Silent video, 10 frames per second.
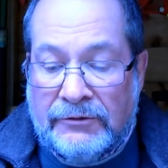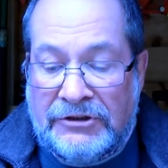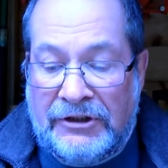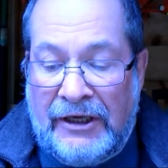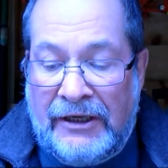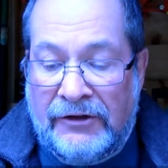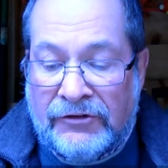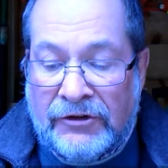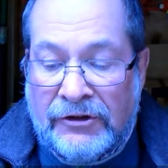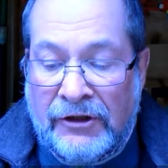which again
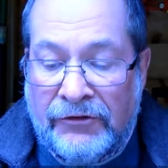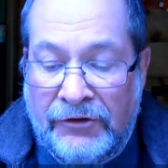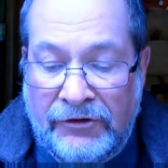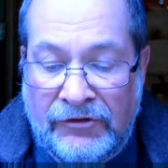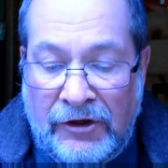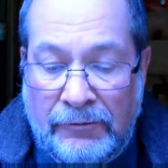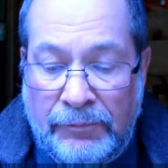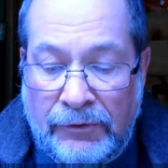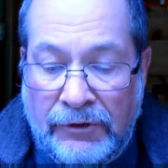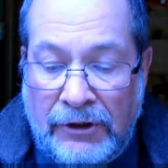is another
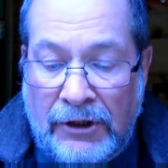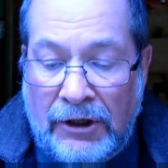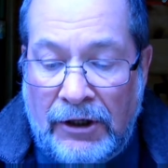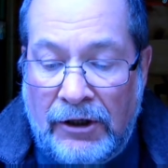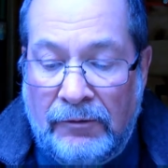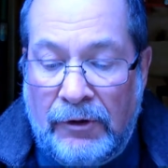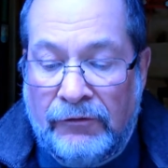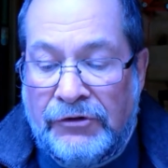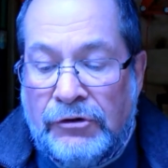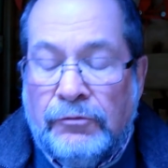example
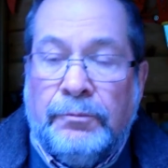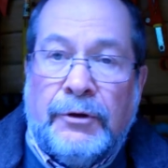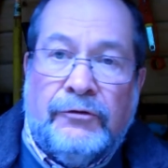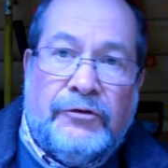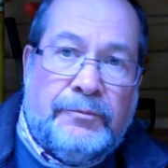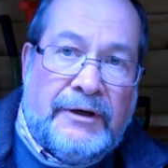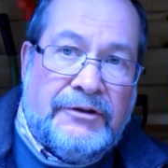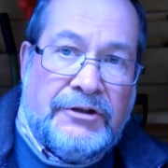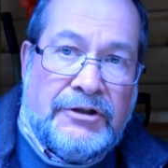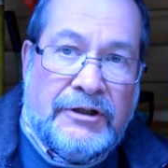of a new prophet back
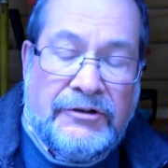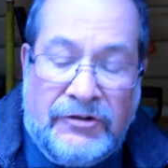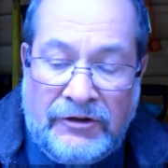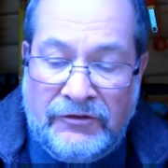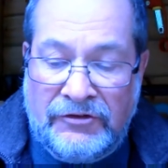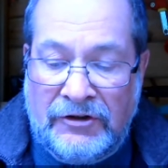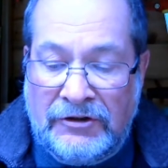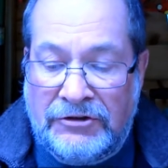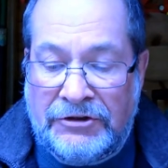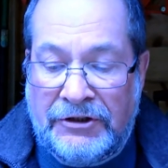in the 19th
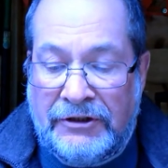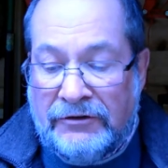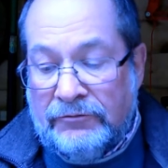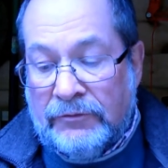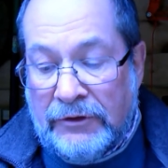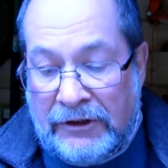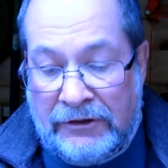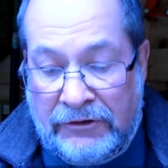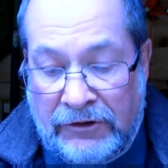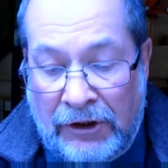century,
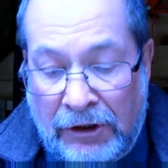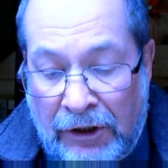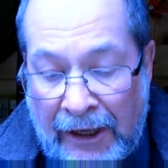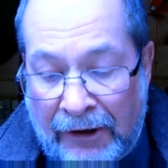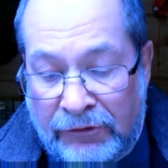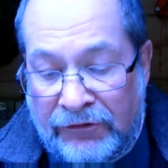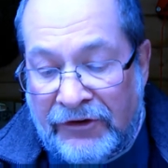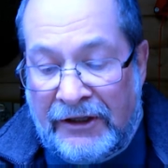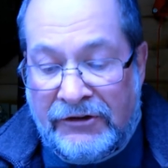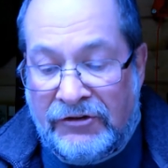and out of
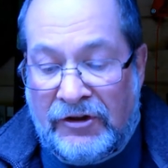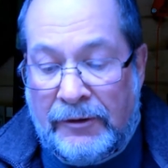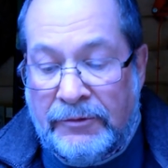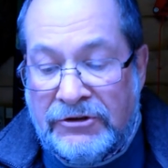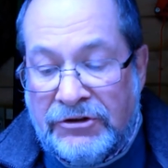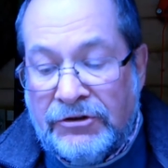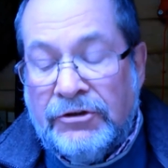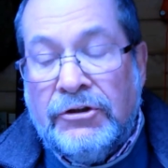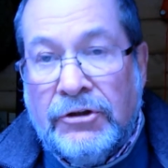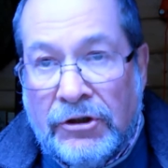that established
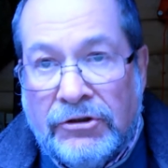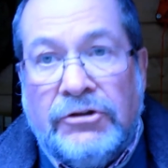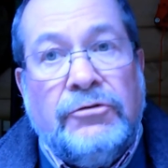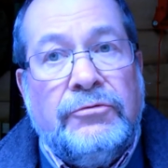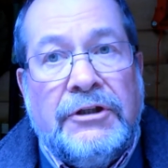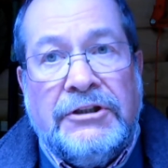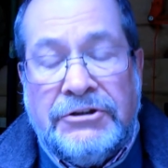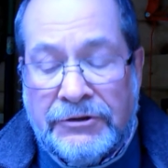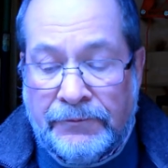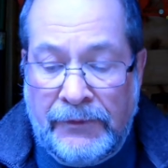a new
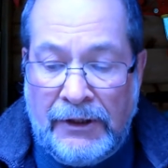religion.